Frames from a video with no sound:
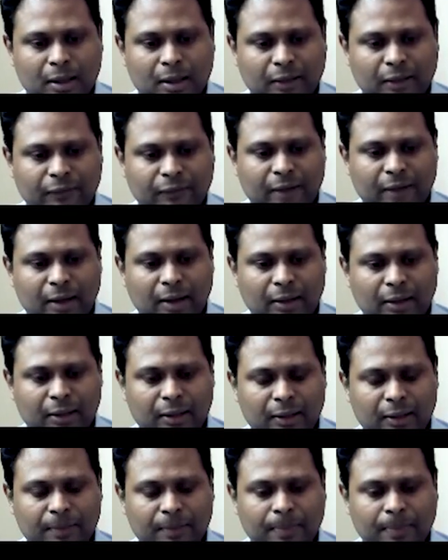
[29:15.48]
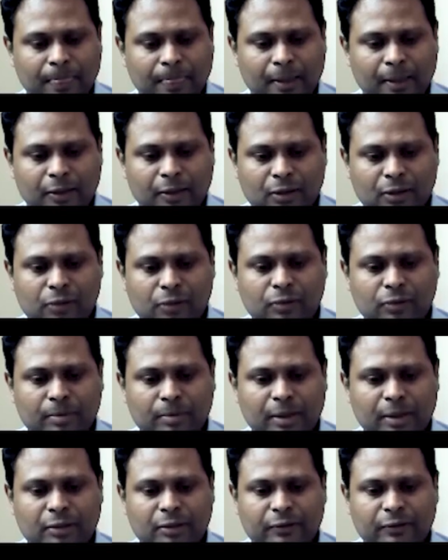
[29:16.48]
And then finally, it's also a
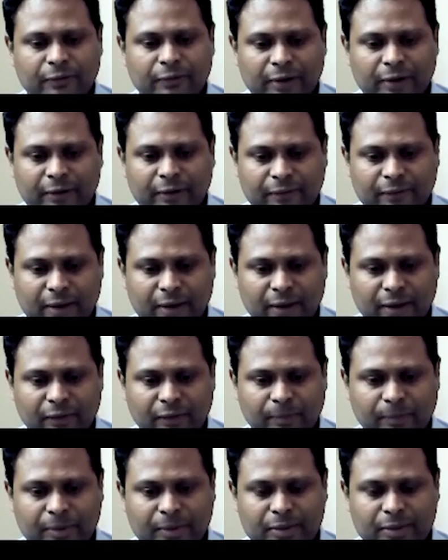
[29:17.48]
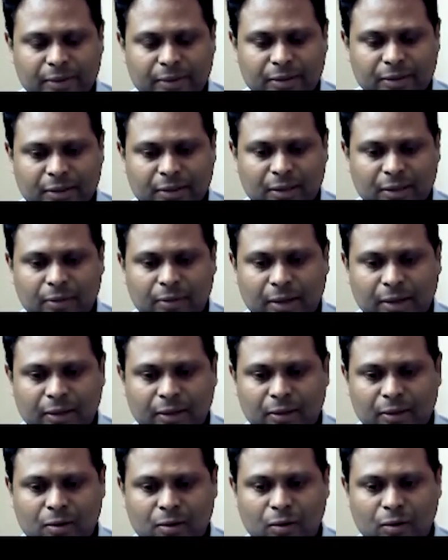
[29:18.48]
means to verify the PLC is still running
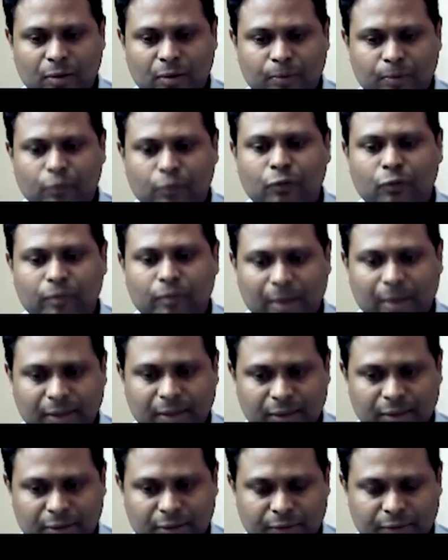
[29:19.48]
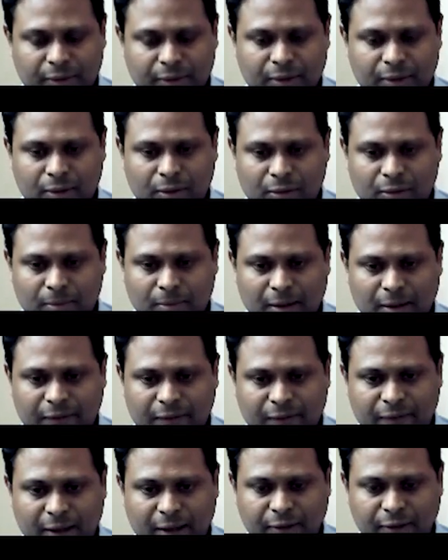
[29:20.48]
the code approved by the integrator or the
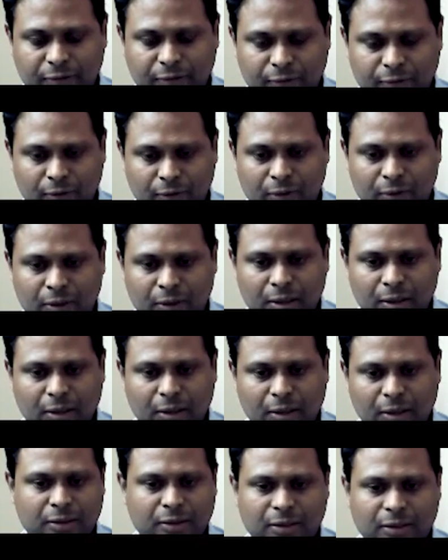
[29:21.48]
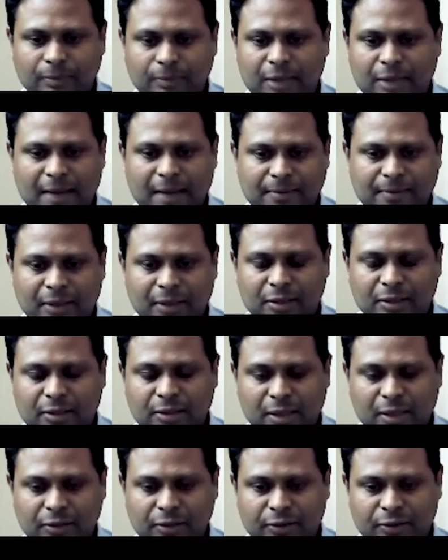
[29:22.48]
manufacturer because sometimes that's
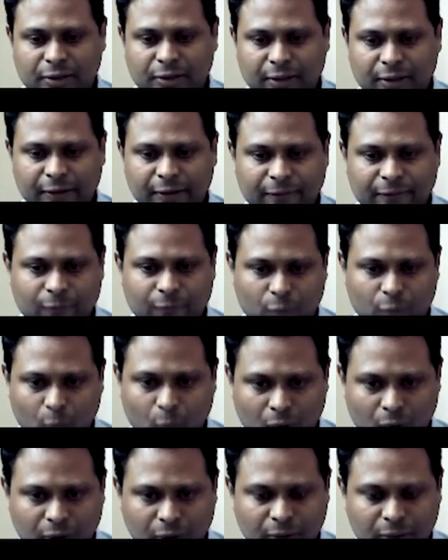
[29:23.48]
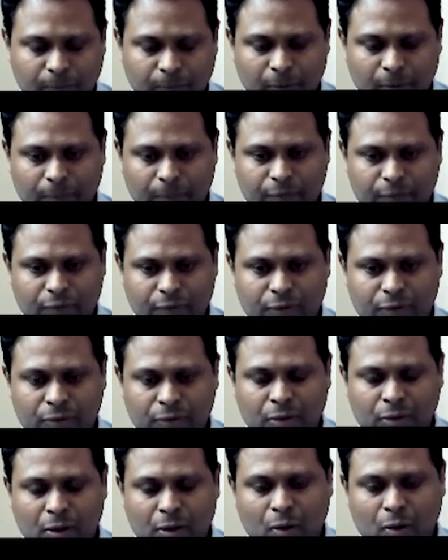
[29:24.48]
necessary for warranty
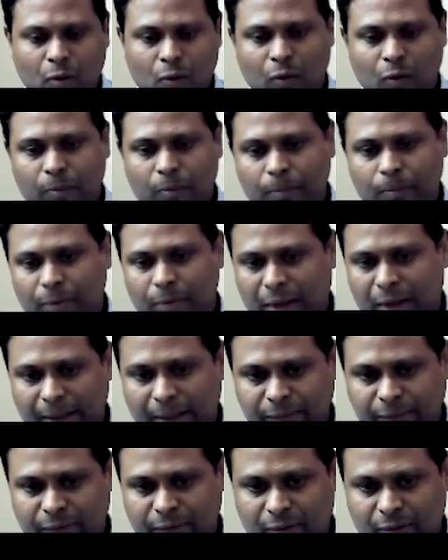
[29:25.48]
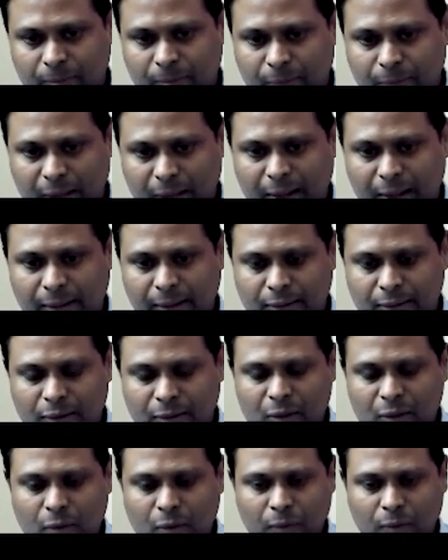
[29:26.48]
purposes or perhaps for
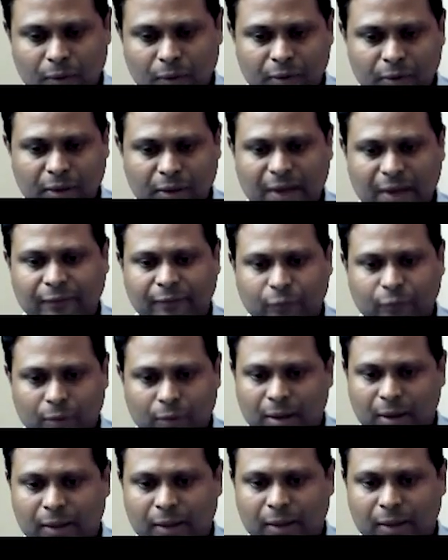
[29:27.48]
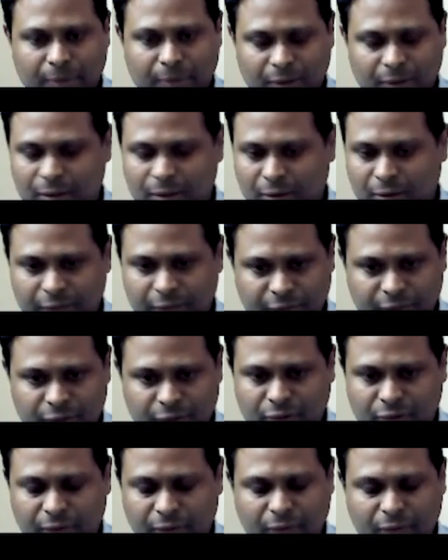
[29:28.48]
compliance where you have to run a particular
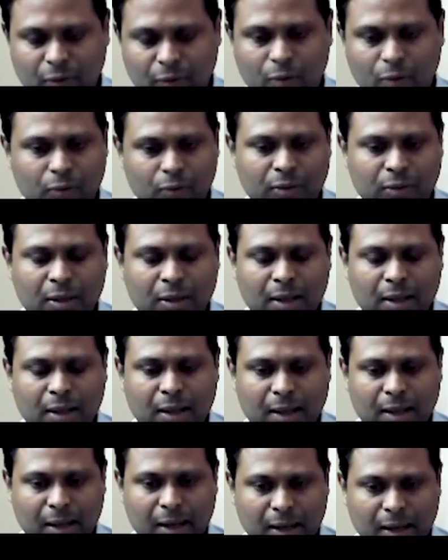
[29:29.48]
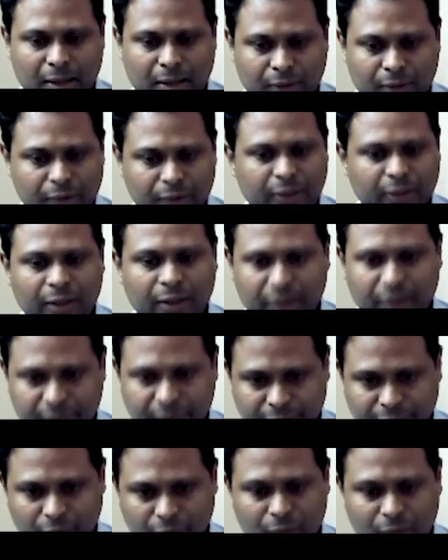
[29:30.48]
version of code and you can
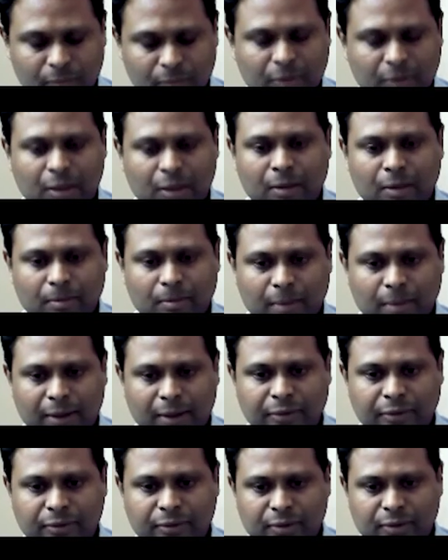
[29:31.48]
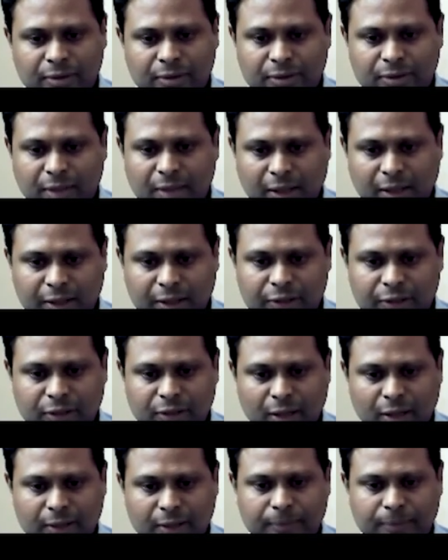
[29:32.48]
confirm by using this integrity
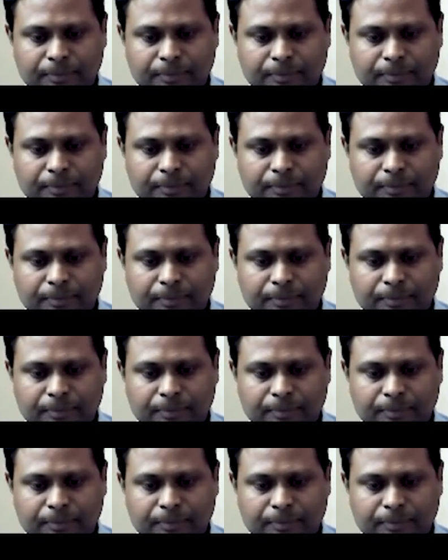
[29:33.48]
check.